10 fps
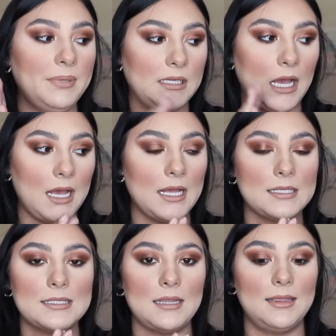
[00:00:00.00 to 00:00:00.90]

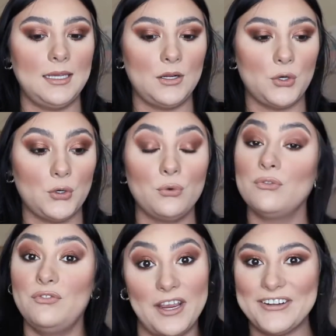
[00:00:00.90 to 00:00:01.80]
because they are
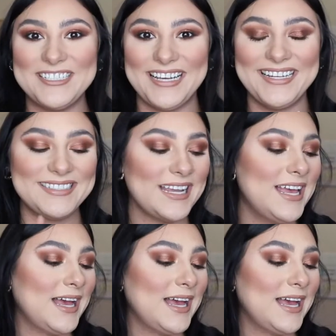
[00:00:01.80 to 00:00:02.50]
very tight.